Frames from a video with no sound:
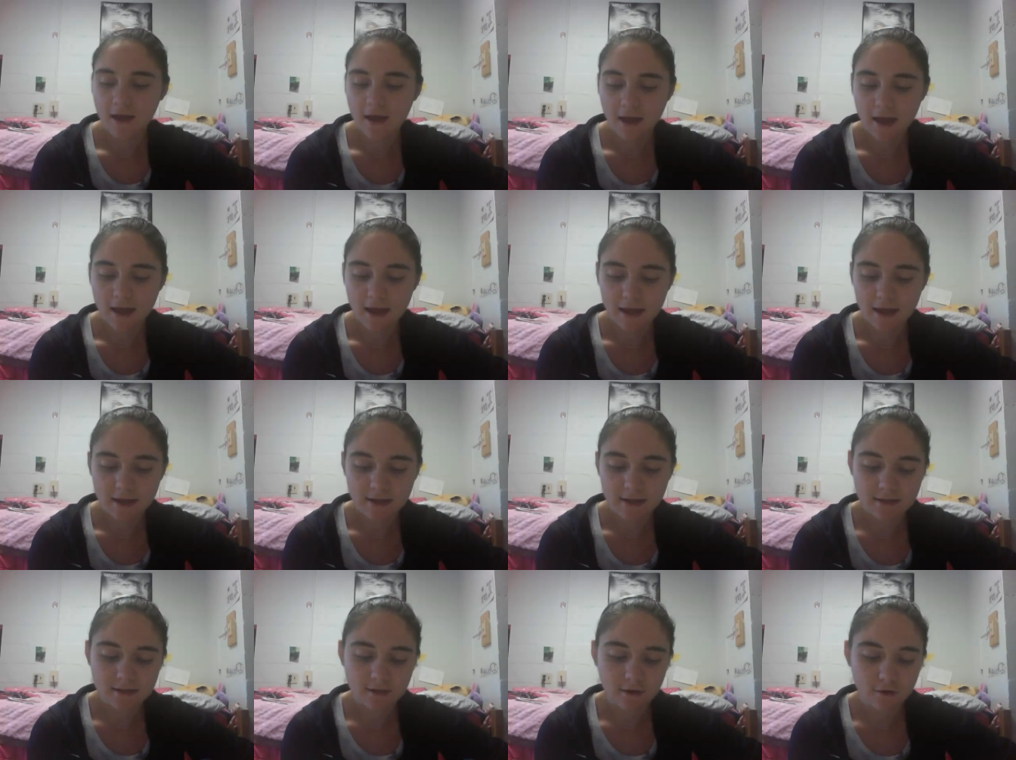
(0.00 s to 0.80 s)

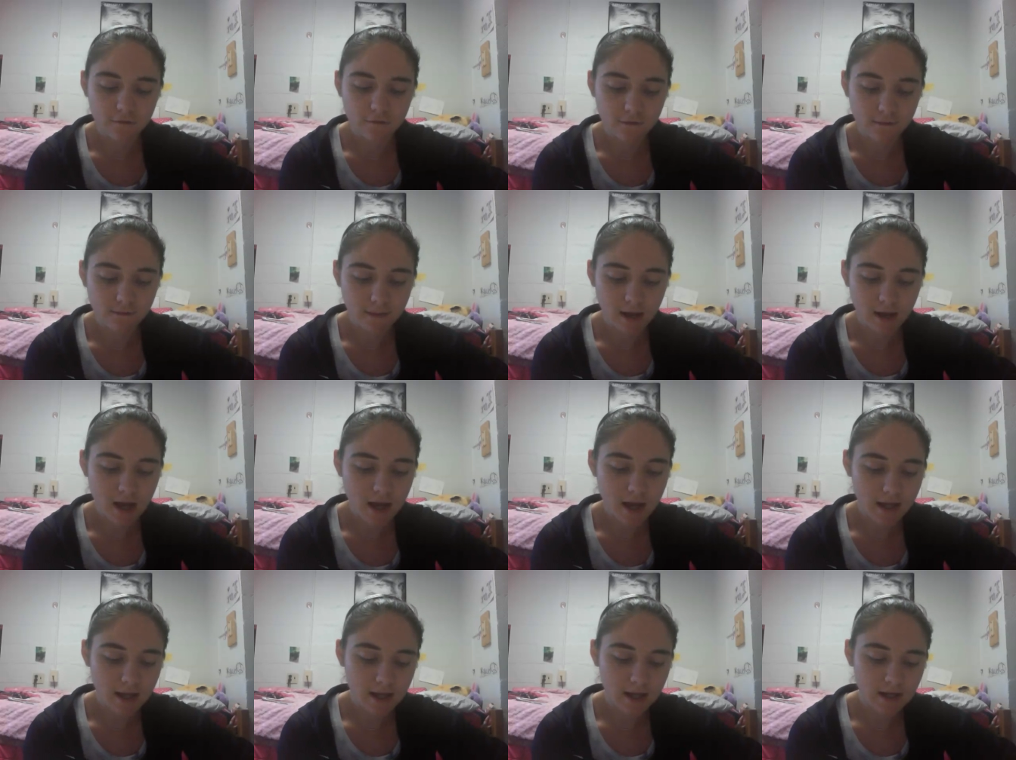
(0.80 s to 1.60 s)
And so for
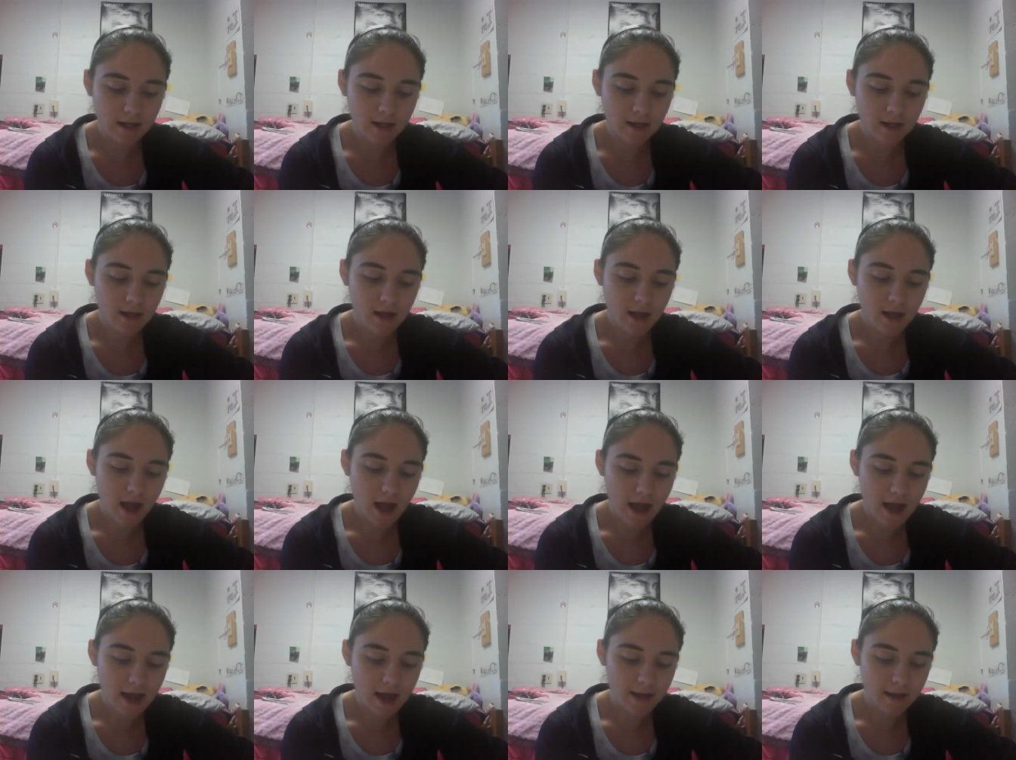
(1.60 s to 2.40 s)
mine,
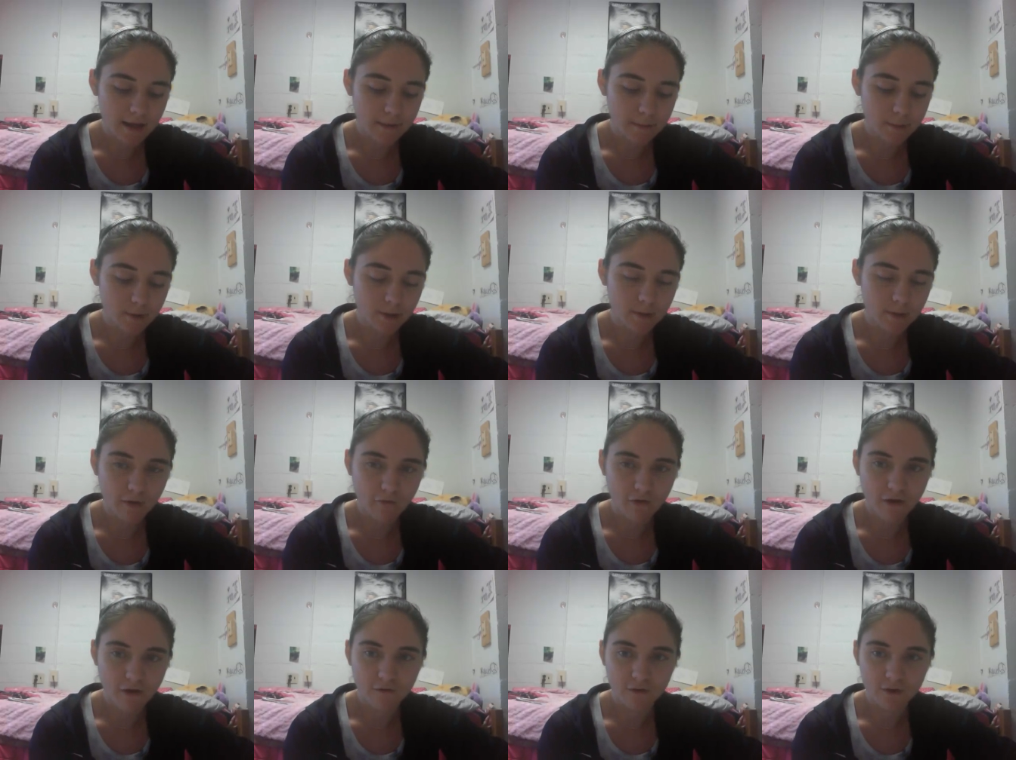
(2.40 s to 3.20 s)
I put about
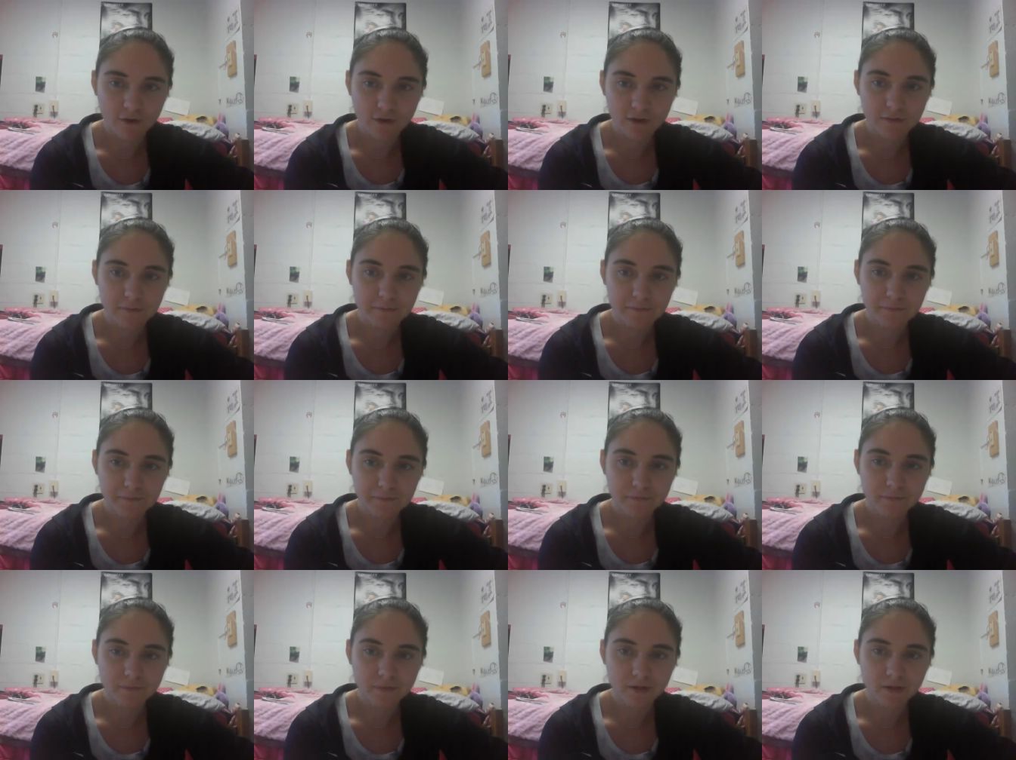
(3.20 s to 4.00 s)
500,
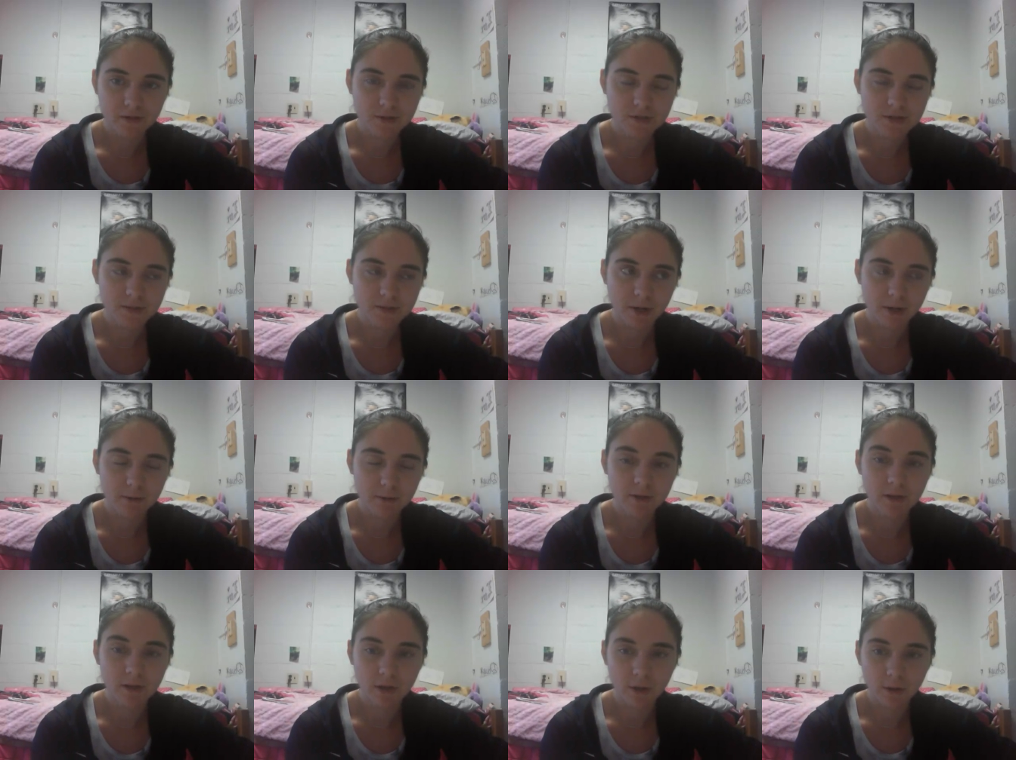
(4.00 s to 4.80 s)
which is
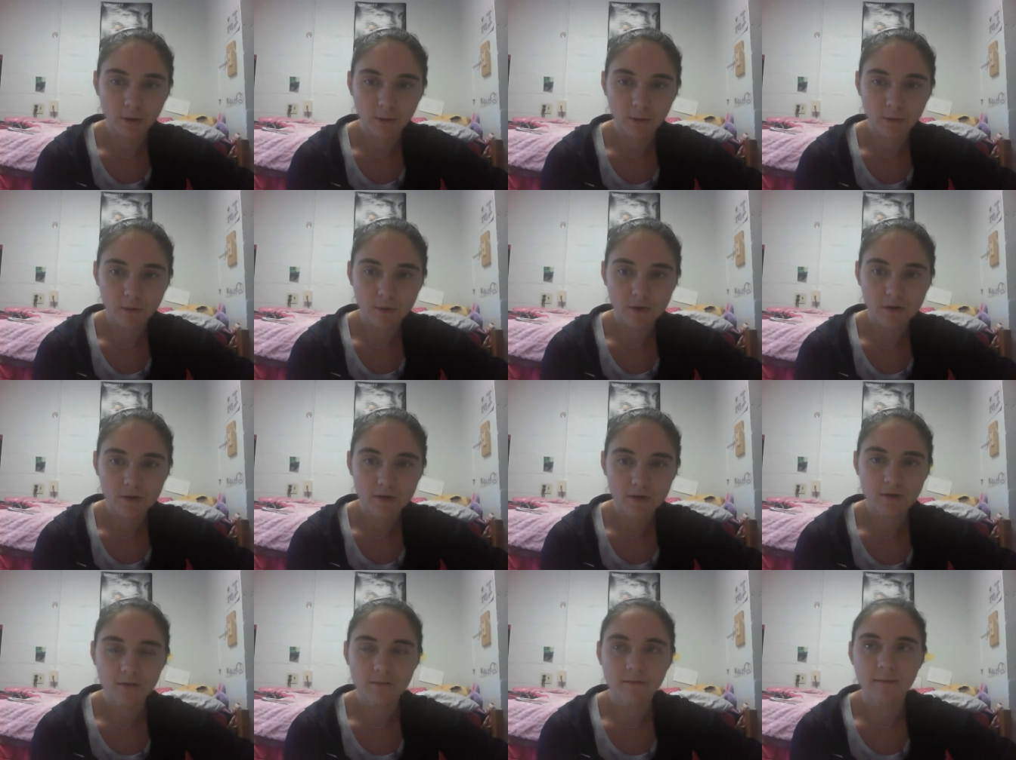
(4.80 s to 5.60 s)
probably low,
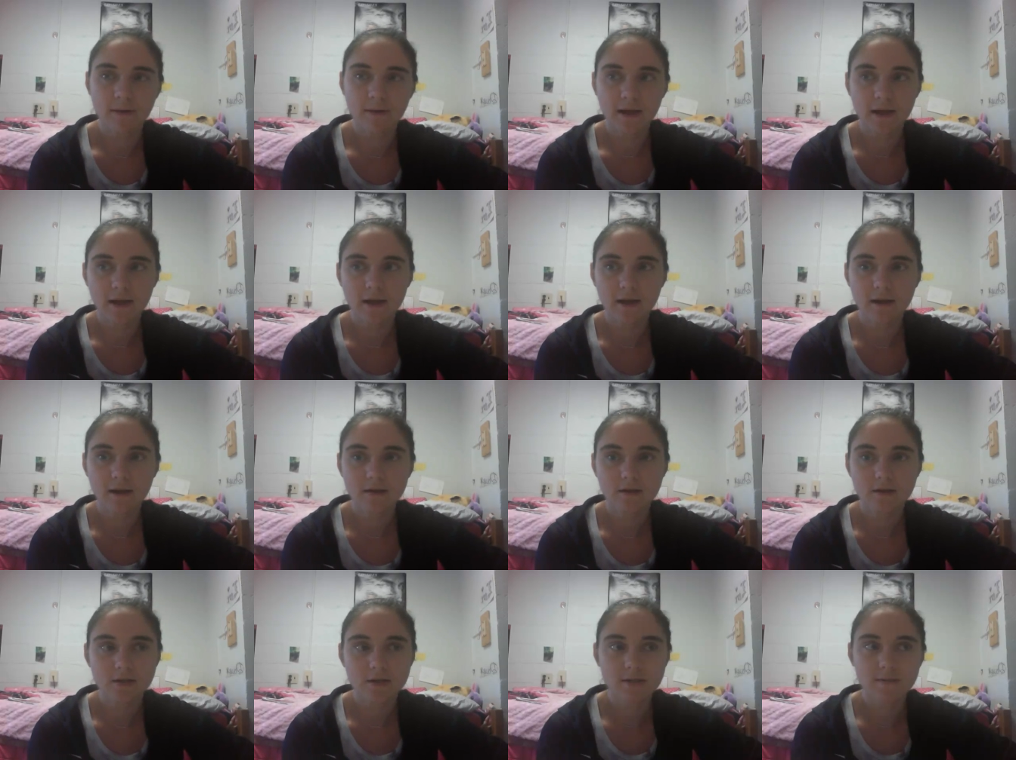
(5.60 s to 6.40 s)
but
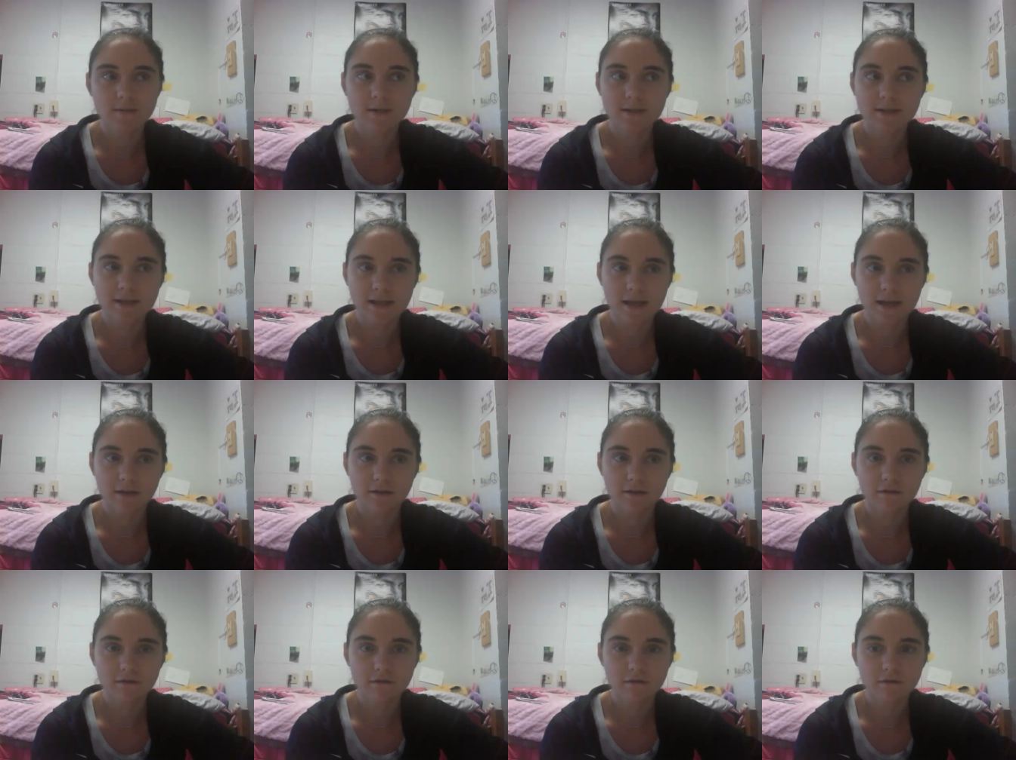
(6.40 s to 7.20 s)
just to be
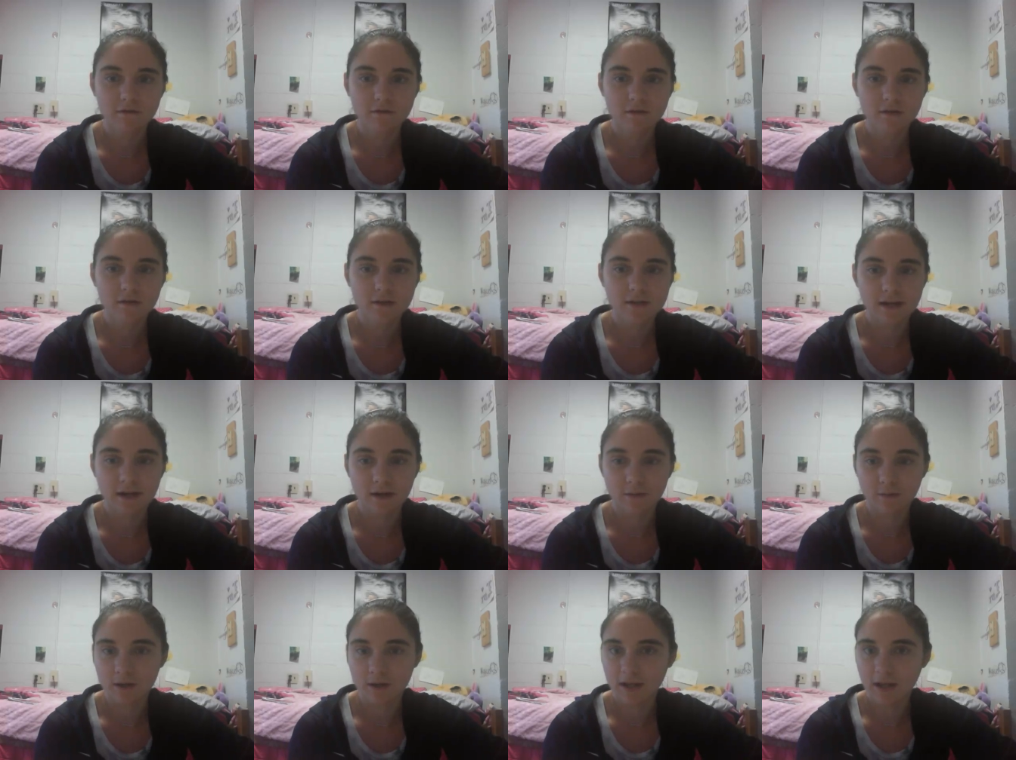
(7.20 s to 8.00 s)
safe, because I
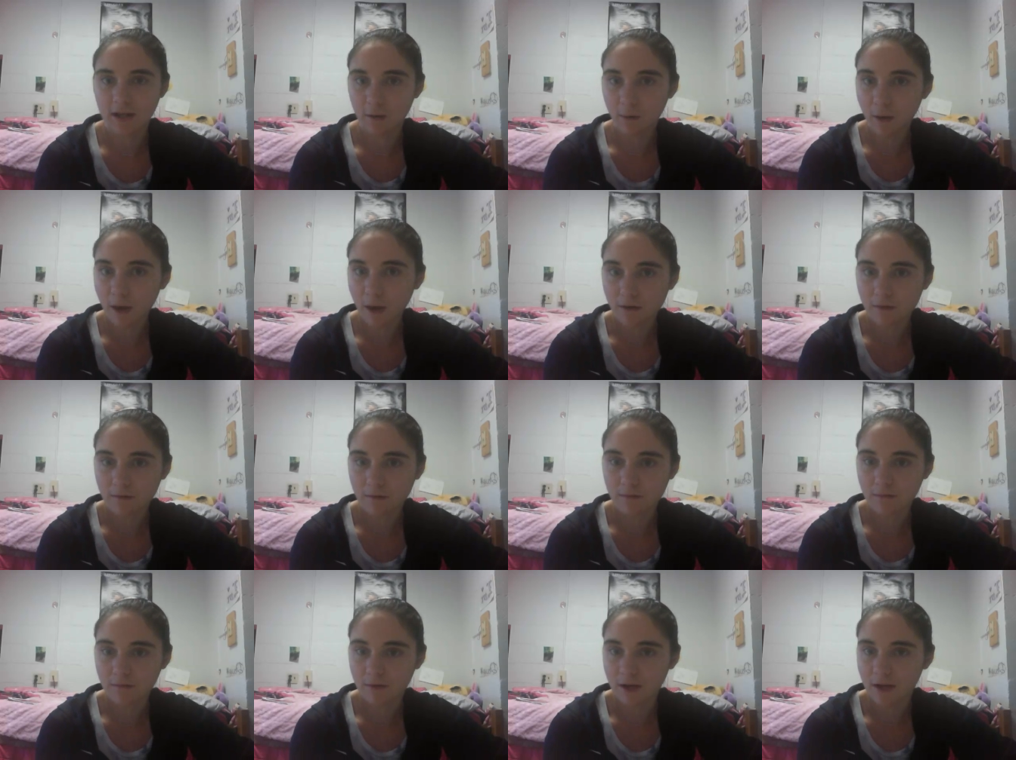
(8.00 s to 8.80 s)
don't want to gain weight,
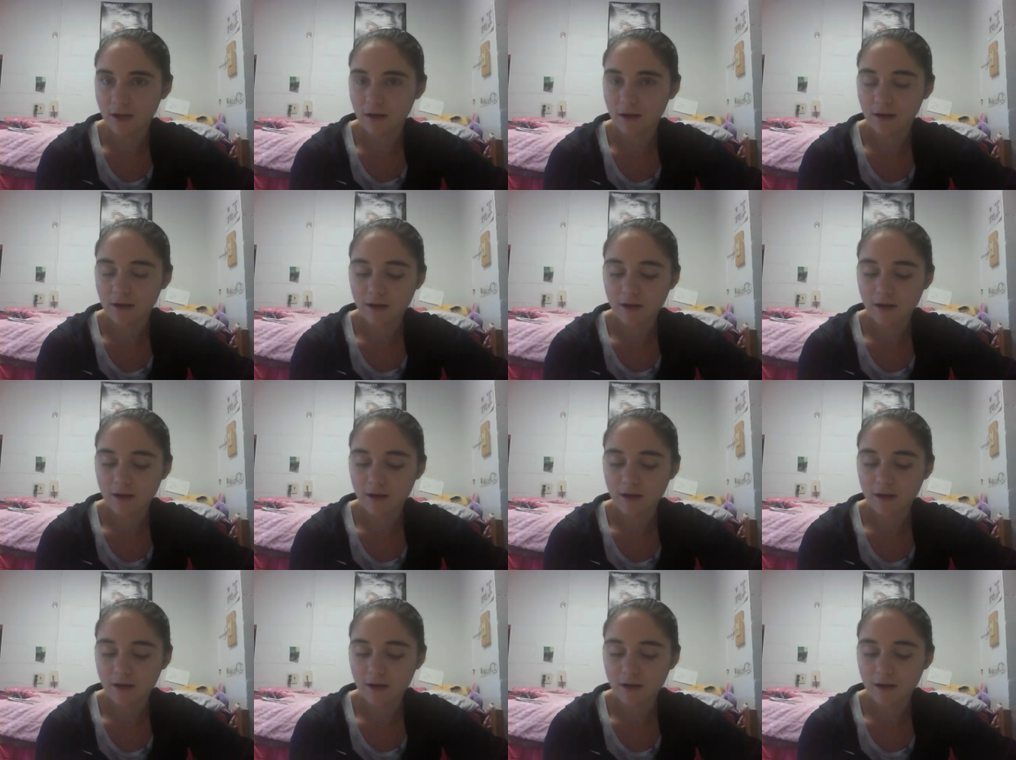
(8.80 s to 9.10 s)
right?